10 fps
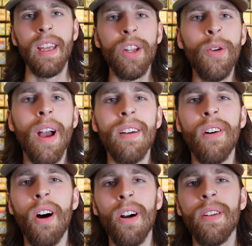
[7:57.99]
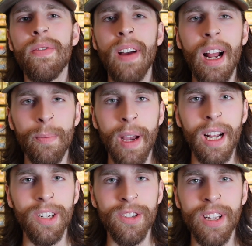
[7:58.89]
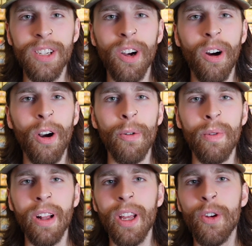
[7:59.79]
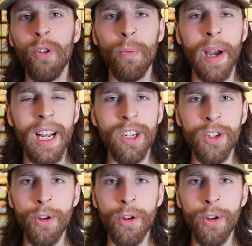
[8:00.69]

Then you have artifact pages. These are really cool pages.